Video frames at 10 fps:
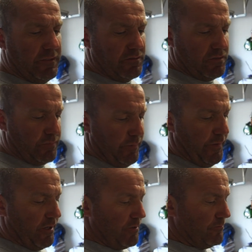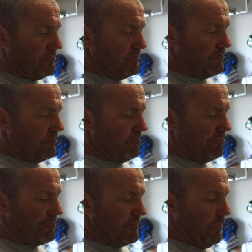Took me about
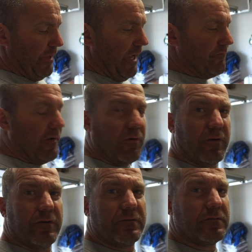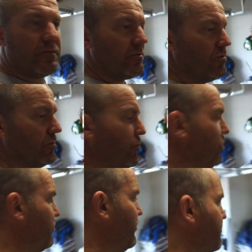maybe a half hour to do them
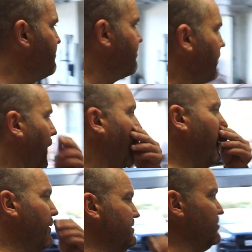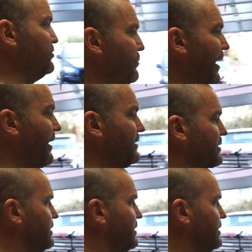both. Wasn't too bad.